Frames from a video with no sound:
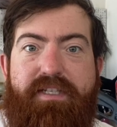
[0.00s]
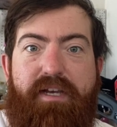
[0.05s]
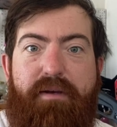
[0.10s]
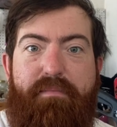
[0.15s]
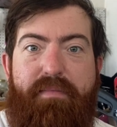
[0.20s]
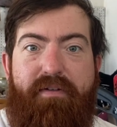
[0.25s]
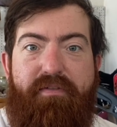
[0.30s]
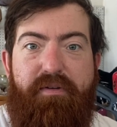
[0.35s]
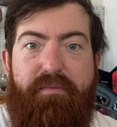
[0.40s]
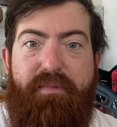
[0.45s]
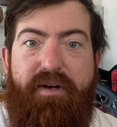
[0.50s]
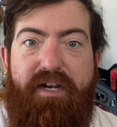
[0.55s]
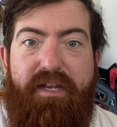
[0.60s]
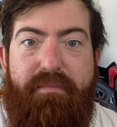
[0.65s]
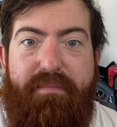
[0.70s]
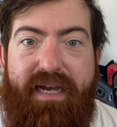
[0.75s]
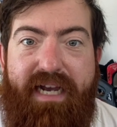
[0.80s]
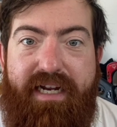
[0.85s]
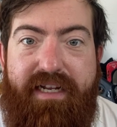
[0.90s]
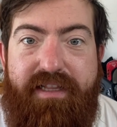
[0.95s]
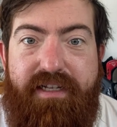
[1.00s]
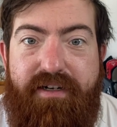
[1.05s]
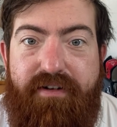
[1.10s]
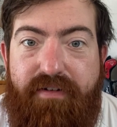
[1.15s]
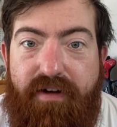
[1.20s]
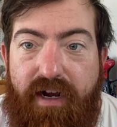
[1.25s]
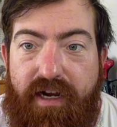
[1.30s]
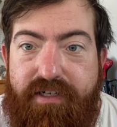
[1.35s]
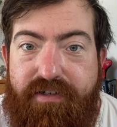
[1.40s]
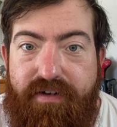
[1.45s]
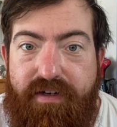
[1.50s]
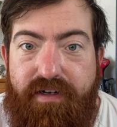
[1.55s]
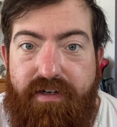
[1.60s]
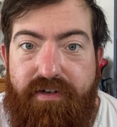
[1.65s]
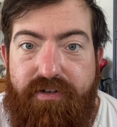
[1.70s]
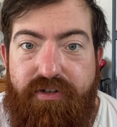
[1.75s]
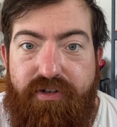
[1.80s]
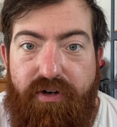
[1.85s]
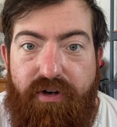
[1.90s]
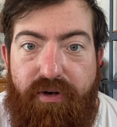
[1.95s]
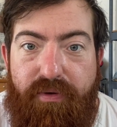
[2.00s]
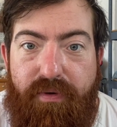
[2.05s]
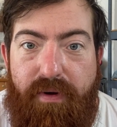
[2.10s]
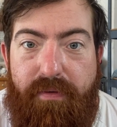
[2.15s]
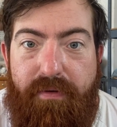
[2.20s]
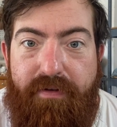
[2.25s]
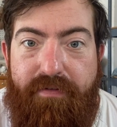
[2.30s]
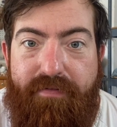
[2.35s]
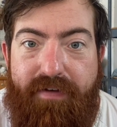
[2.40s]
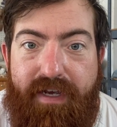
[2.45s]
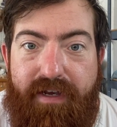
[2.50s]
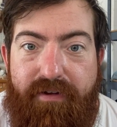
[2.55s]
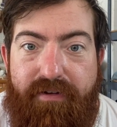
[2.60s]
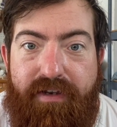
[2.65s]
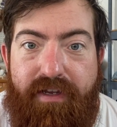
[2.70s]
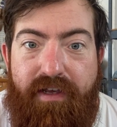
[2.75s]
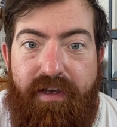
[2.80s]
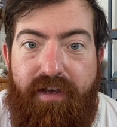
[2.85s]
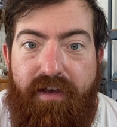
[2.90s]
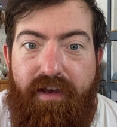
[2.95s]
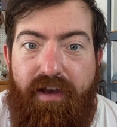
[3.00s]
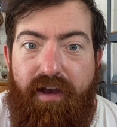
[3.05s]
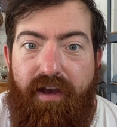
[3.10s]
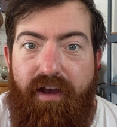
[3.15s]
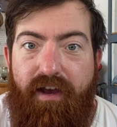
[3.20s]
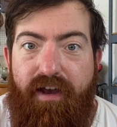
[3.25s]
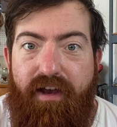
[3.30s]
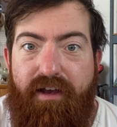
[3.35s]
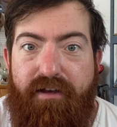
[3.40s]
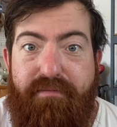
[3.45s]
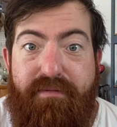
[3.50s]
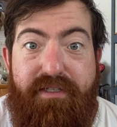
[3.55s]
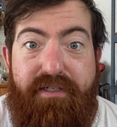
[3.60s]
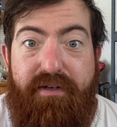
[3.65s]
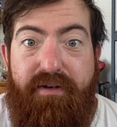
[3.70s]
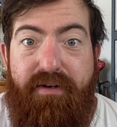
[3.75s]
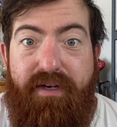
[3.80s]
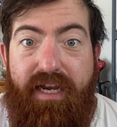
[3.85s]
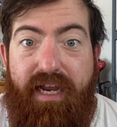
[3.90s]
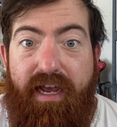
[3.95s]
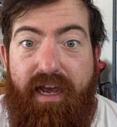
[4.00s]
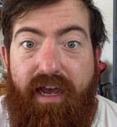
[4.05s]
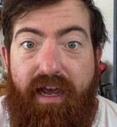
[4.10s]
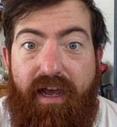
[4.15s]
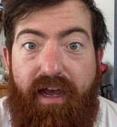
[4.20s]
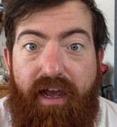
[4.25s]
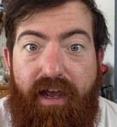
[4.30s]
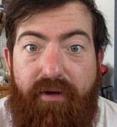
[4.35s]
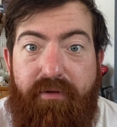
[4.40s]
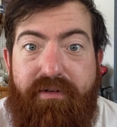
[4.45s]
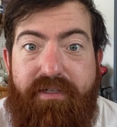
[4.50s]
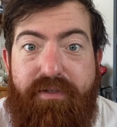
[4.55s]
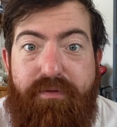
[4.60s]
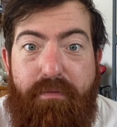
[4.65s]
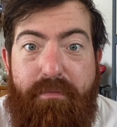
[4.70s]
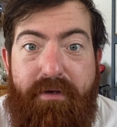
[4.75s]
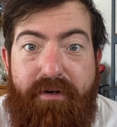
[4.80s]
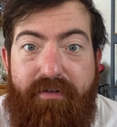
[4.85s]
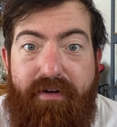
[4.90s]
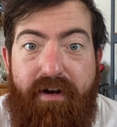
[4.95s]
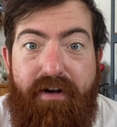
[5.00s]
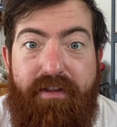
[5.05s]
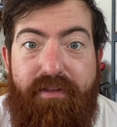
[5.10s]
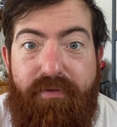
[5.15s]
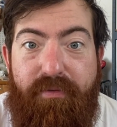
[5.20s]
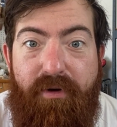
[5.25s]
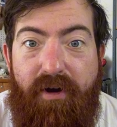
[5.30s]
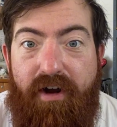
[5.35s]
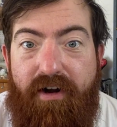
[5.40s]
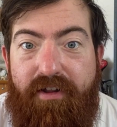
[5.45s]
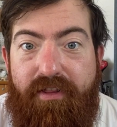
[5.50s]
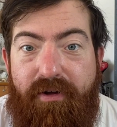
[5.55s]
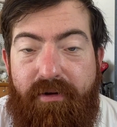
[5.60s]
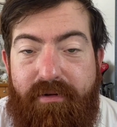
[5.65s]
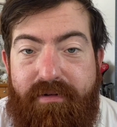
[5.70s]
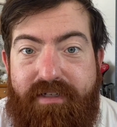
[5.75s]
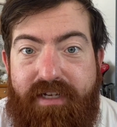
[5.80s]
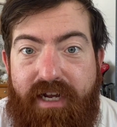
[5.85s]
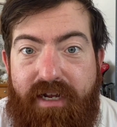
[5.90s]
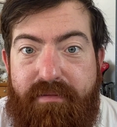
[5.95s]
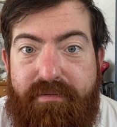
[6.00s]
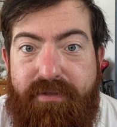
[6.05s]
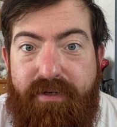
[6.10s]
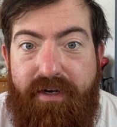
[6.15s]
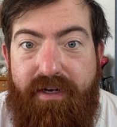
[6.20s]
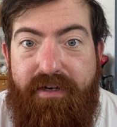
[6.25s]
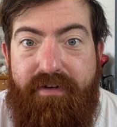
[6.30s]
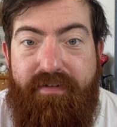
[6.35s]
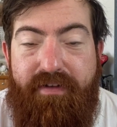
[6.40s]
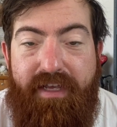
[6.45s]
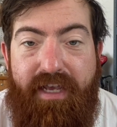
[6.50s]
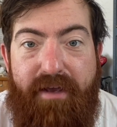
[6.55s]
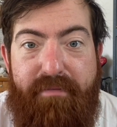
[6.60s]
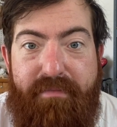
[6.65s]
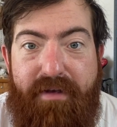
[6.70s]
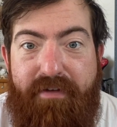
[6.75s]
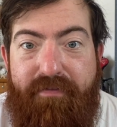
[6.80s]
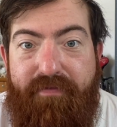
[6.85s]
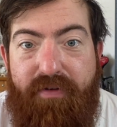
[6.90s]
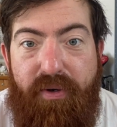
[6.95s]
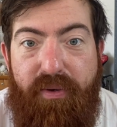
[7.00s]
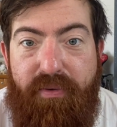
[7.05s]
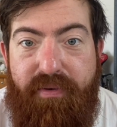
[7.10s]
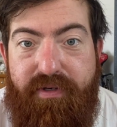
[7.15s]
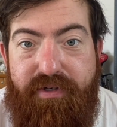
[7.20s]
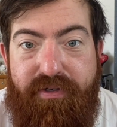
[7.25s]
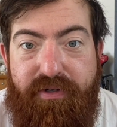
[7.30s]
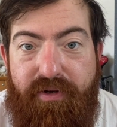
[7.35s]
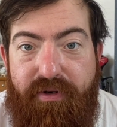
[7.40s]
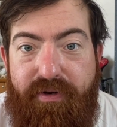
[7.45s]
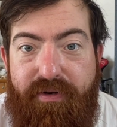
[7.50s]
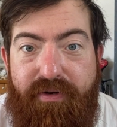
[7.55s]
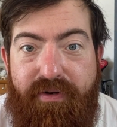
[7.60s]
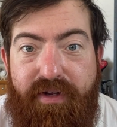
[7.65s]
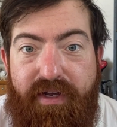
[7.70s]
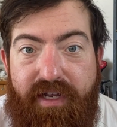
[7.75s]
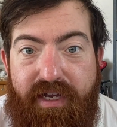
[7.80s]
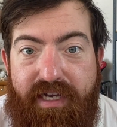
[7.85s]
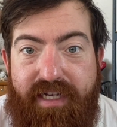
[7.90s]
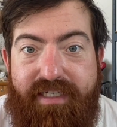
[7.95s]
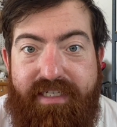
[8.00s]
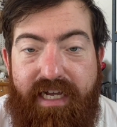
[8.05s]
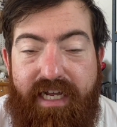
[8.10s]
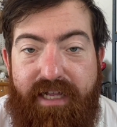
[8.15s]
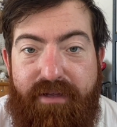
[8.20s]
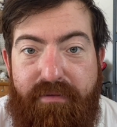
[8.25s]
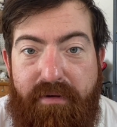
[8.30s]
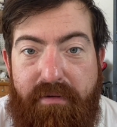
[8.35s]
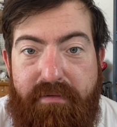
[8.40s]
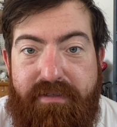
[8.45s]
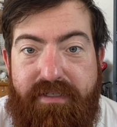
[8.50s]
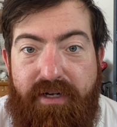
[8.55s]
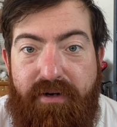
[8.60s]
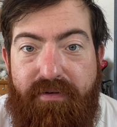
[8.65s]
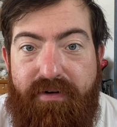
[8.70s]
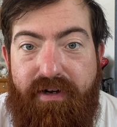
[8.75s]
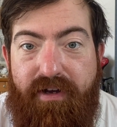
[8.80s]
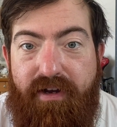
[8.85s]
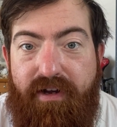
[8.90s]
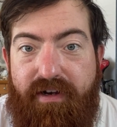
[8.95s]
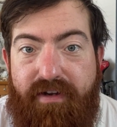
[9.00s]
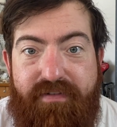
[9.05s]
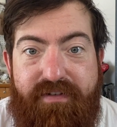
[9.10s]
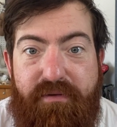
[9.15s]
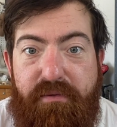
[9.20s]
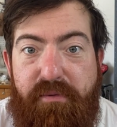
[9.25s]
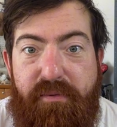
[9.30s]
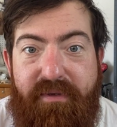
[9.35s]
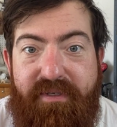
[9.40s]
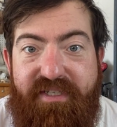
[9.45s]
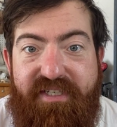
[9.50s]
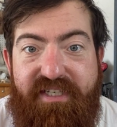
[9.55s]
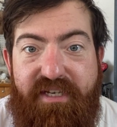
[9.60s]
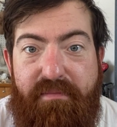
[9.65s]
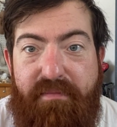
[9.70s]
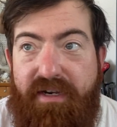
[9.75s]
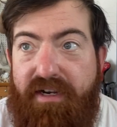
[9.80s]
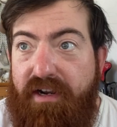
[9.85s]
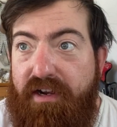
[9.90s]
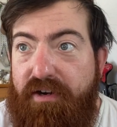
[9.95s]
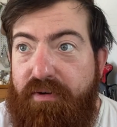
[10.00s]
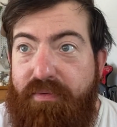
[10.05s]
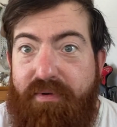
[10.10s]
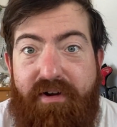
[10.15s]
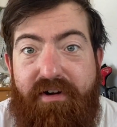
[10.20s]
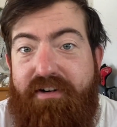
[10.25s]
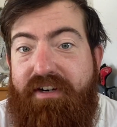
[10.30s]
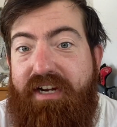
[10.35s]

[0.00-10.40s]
up, everybody? Back in the garage, ready to show you what we found. So yeah, I was swimming around in the water the whole time, so I didn't really have my phone to show you exactly what was going on. If someone wants to send me an underwater